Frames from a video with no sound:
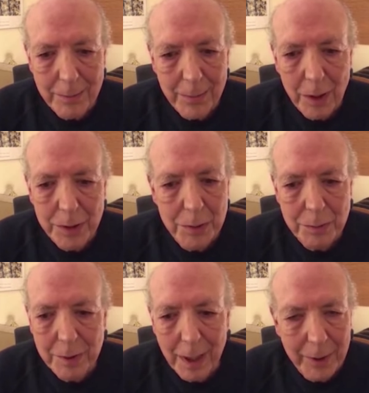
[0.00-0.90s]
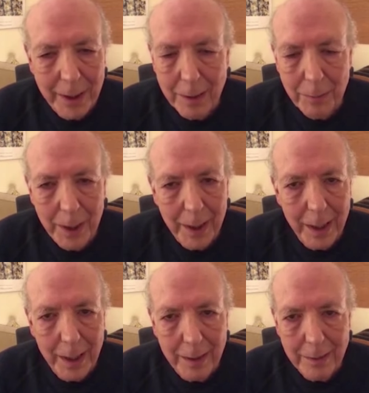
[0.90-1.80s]
also dominated
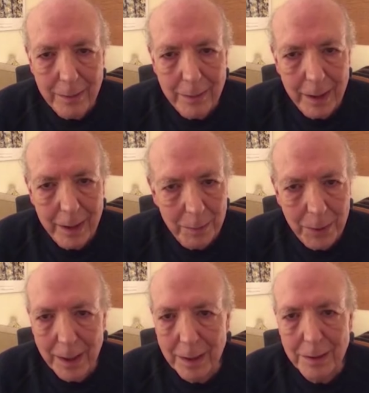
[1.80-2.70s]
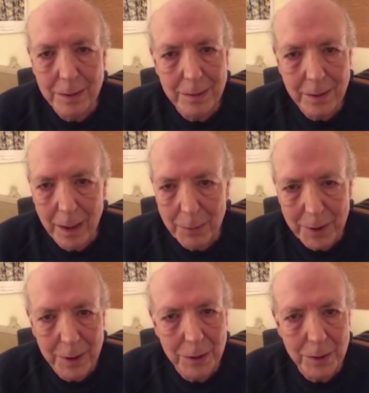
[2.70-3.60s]
by independence,
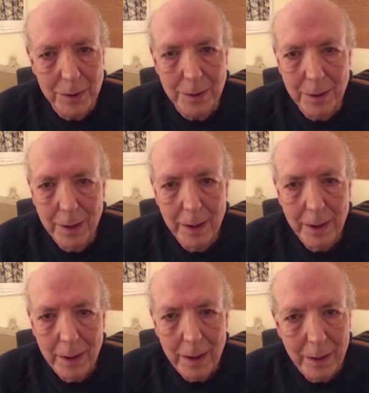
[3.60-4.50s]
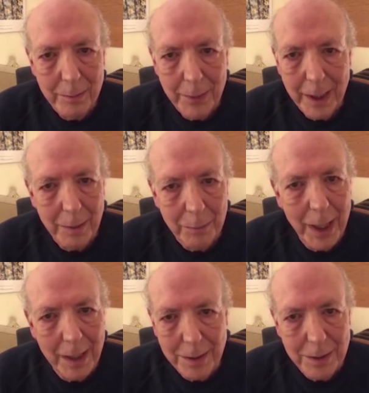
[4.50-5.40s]
competition, and
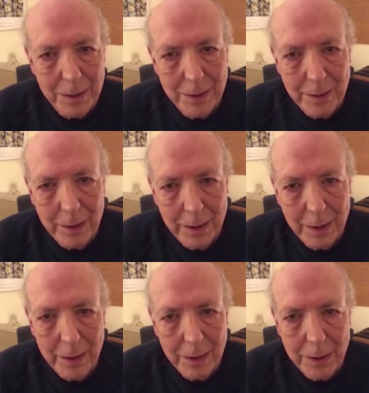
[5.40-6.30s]
imbalance in the